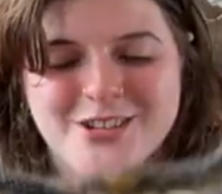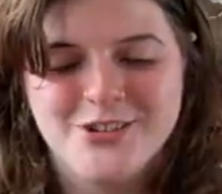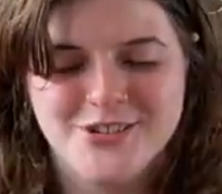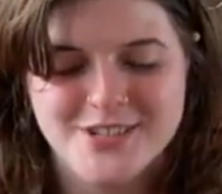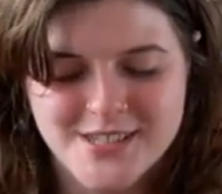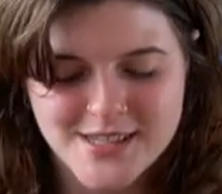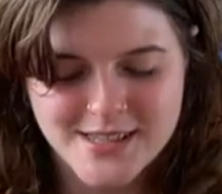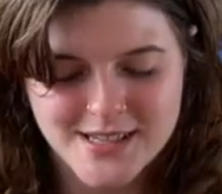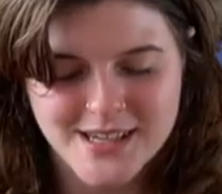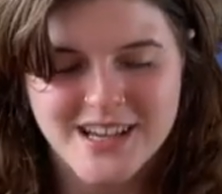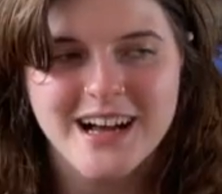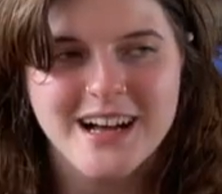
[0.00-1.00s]
due to the
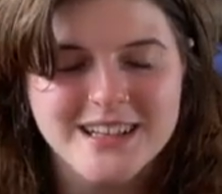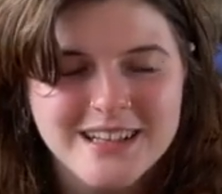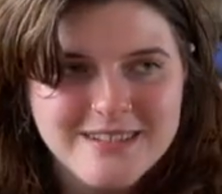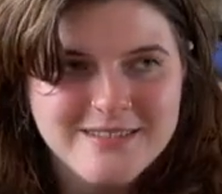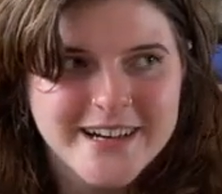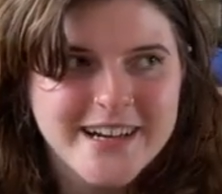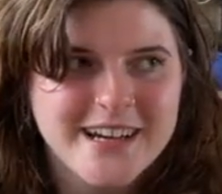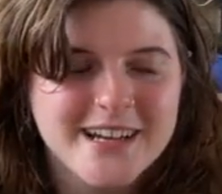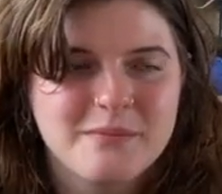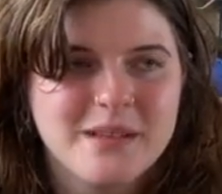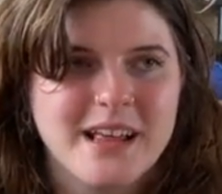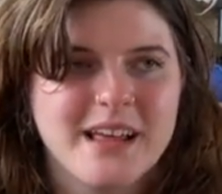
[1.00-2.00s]
color work
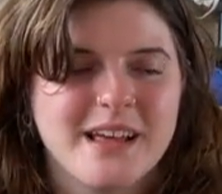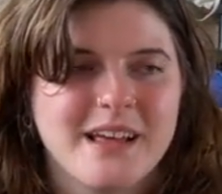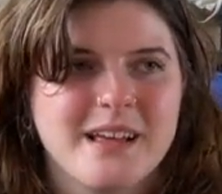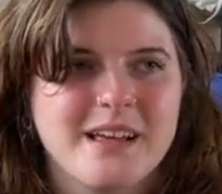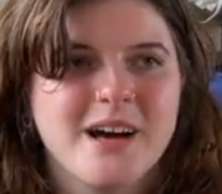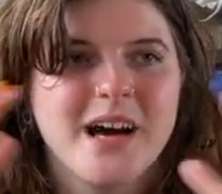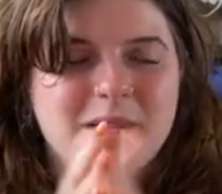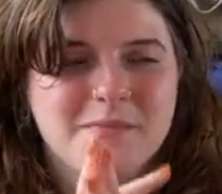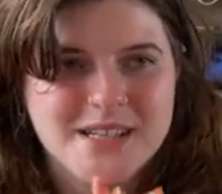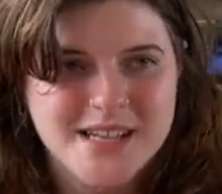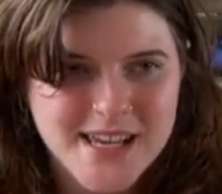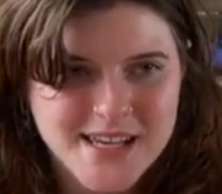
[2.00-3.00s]

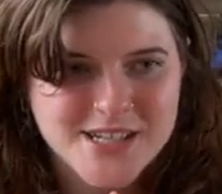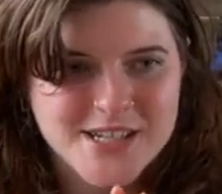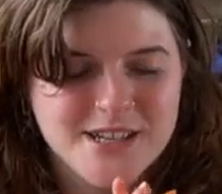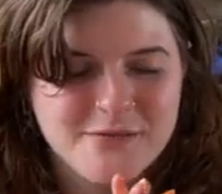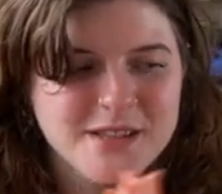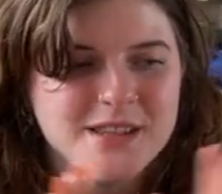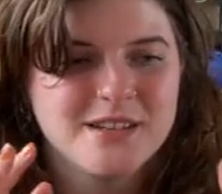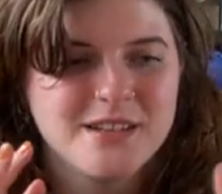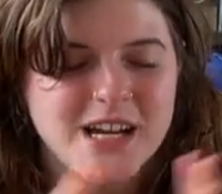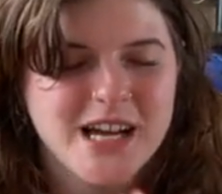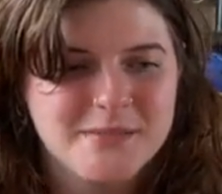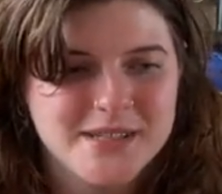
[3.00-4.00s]
combination with the
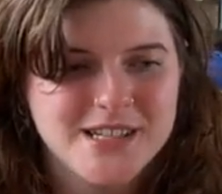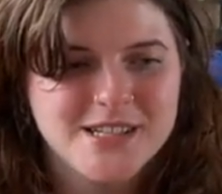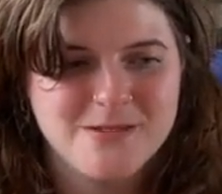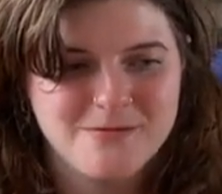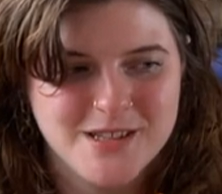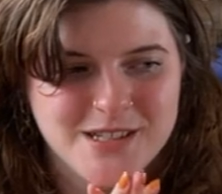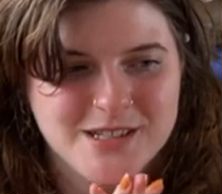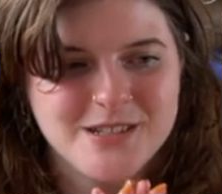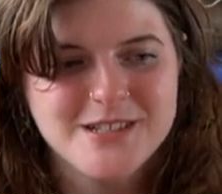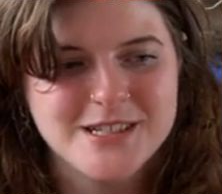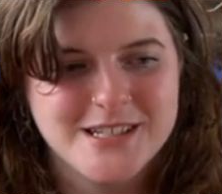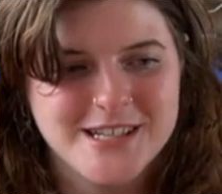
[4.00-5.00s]
combination with the
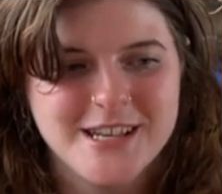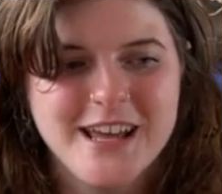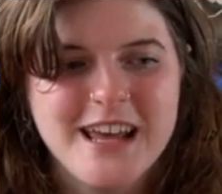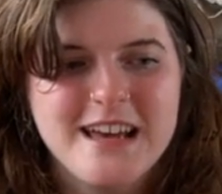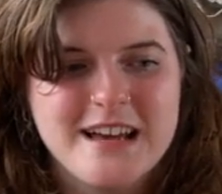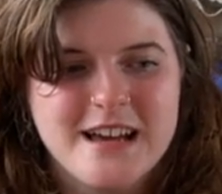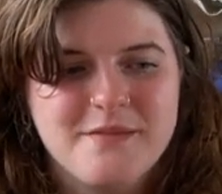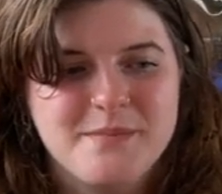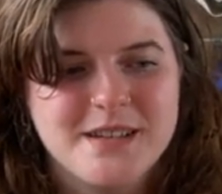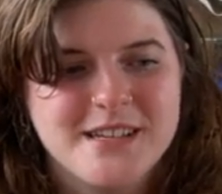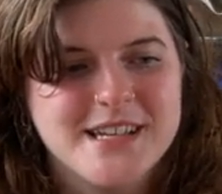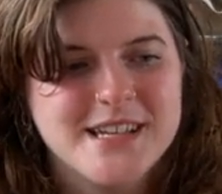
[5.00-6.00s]
Nutiden, I've
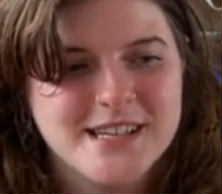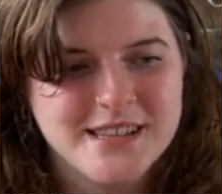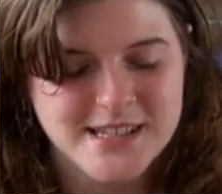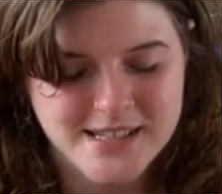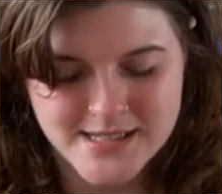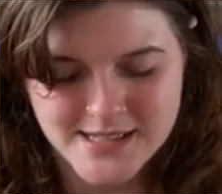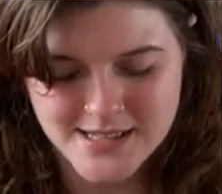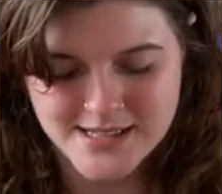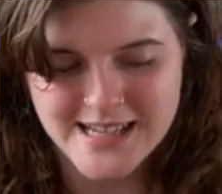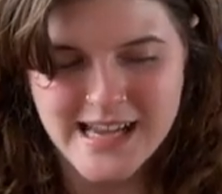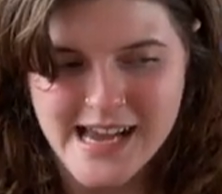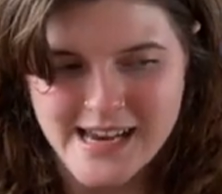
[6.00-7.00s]
been knitting this
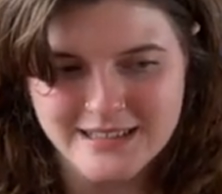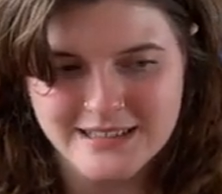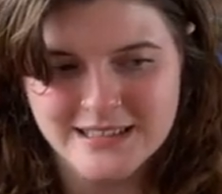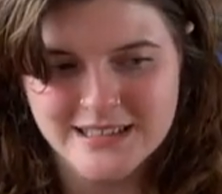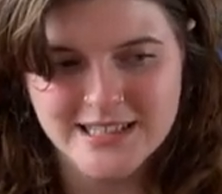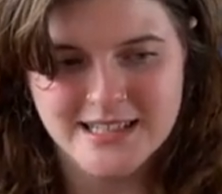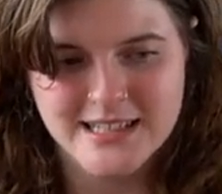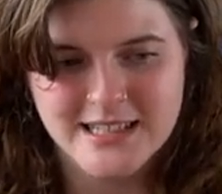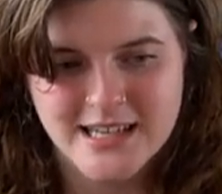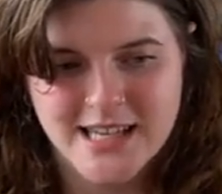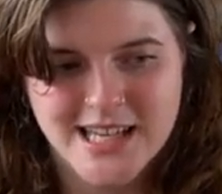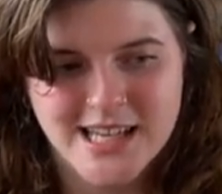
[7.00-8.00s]
entirely
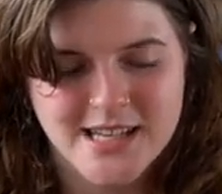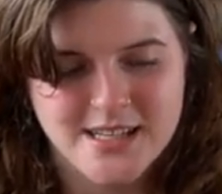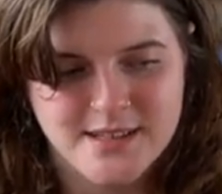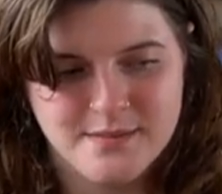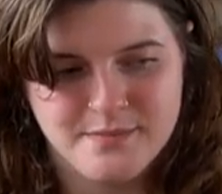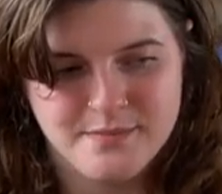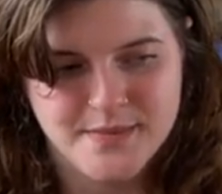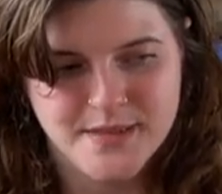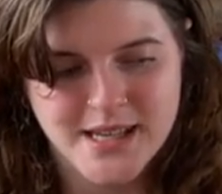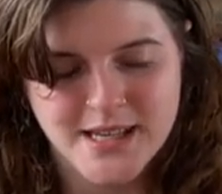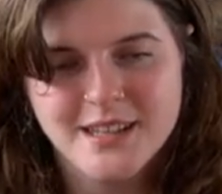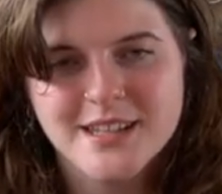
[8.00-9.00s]
um,
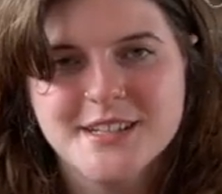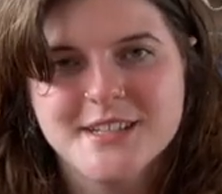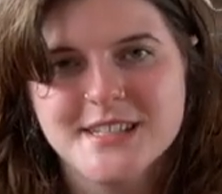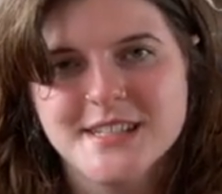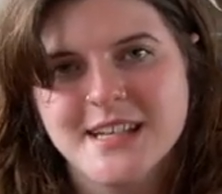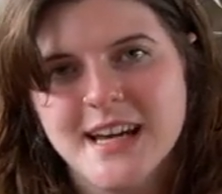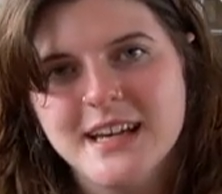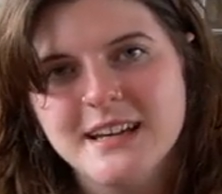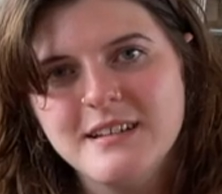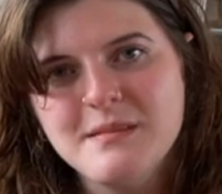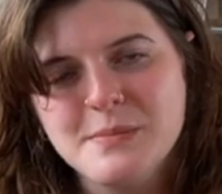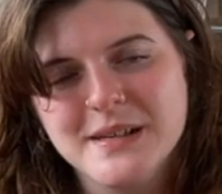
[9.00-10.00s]
English
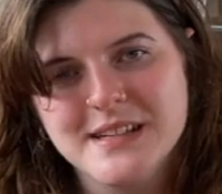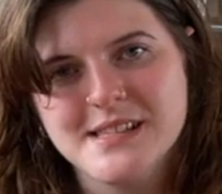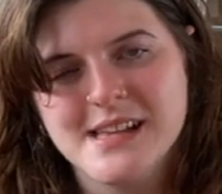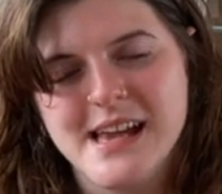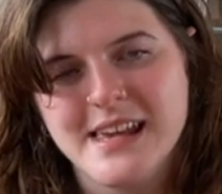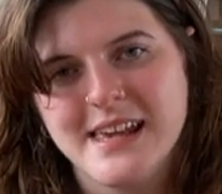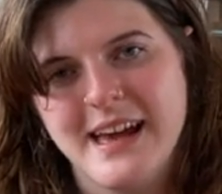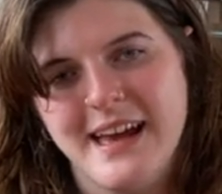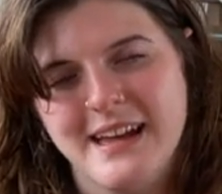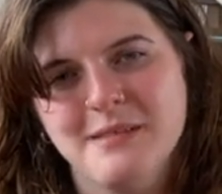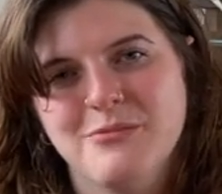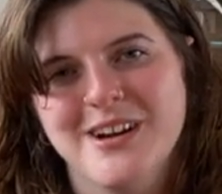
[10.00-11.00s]
style because I
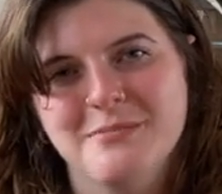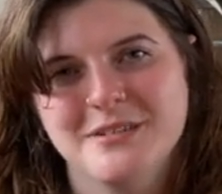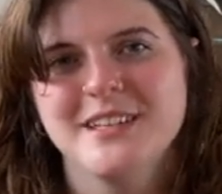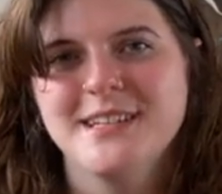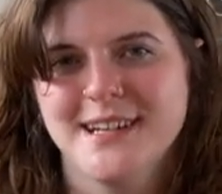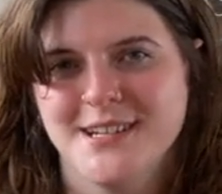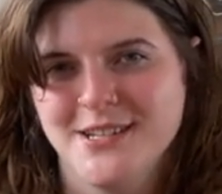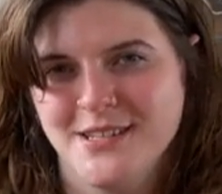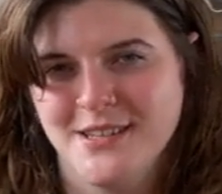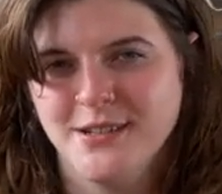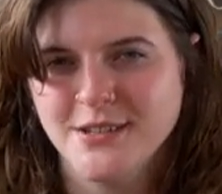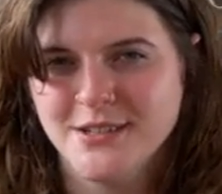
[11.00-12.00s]
can't properly tension
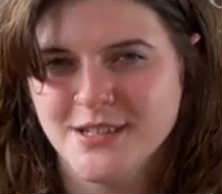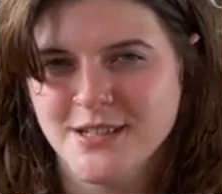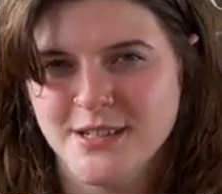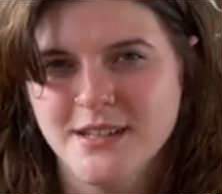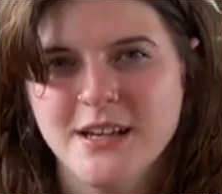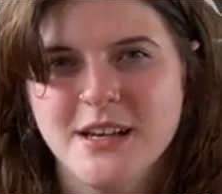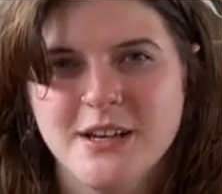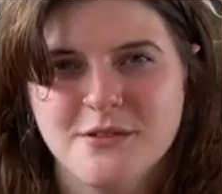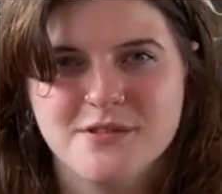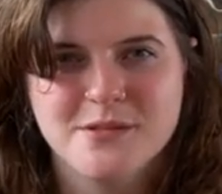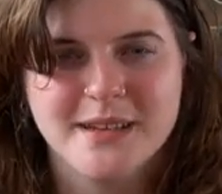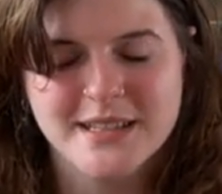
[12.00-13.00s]
the Nutiden
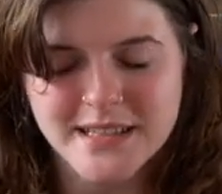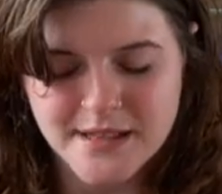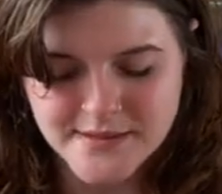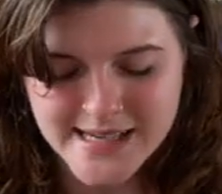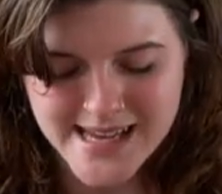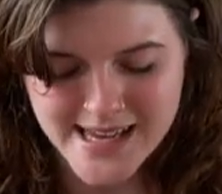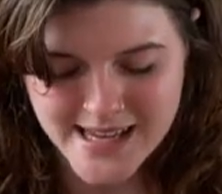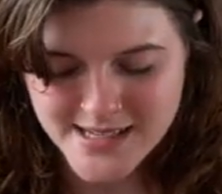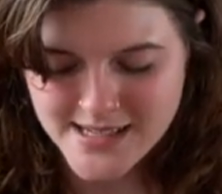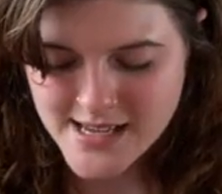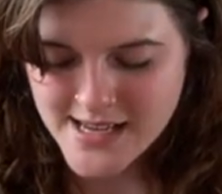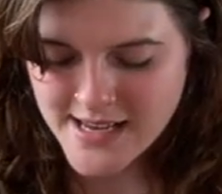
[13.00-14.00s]
with my left hand,
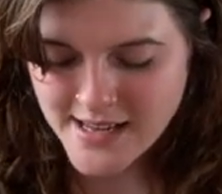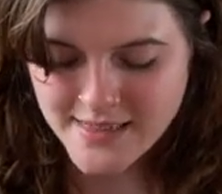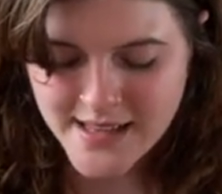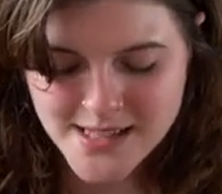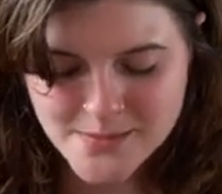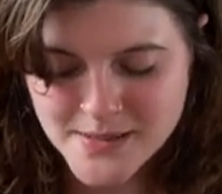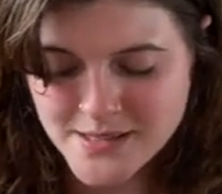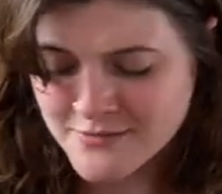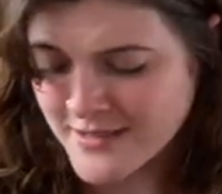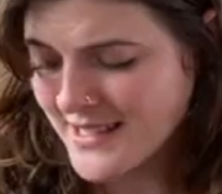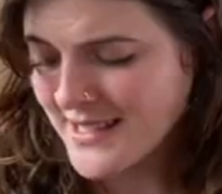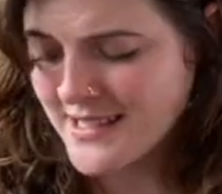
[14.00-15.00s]
and that's been
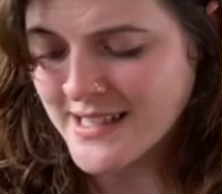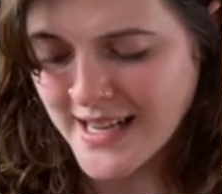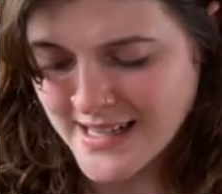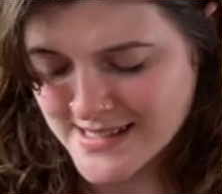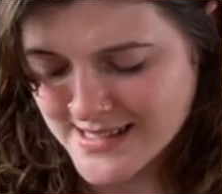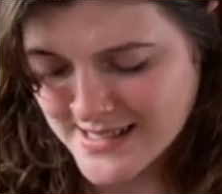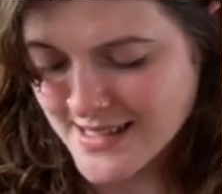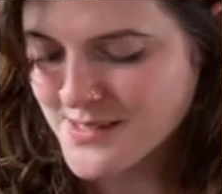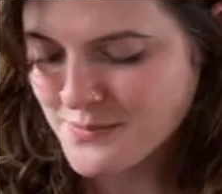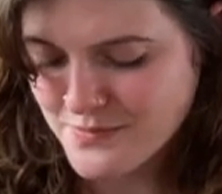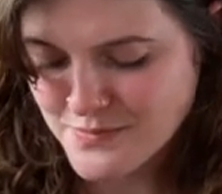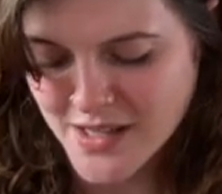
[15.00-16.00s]
really nice. It's
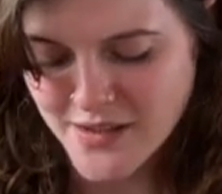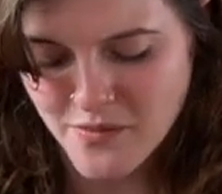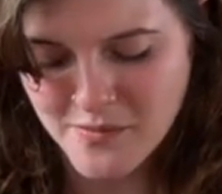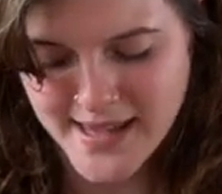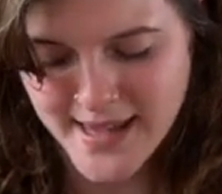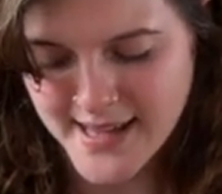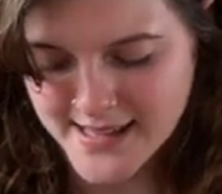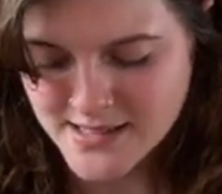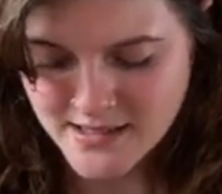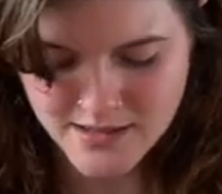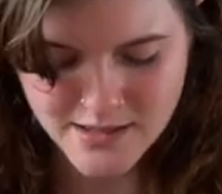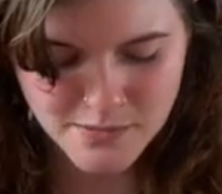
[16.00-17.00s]
given my hands a
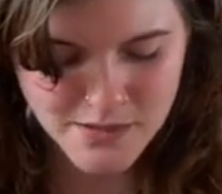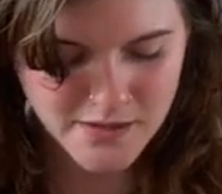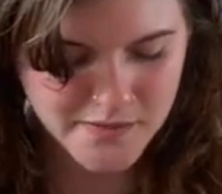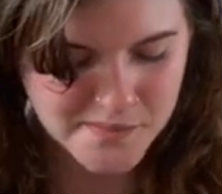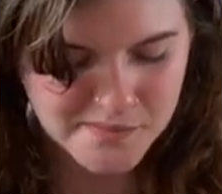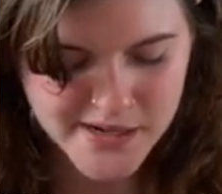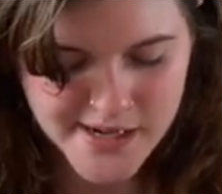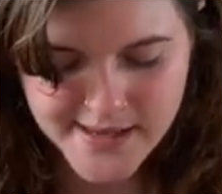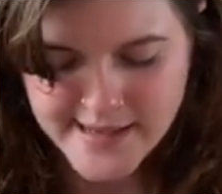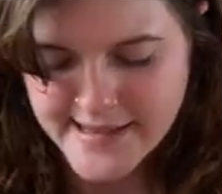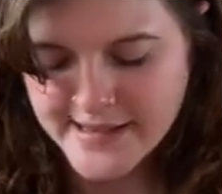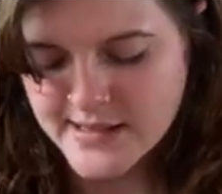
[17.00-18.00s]
little bit of a break.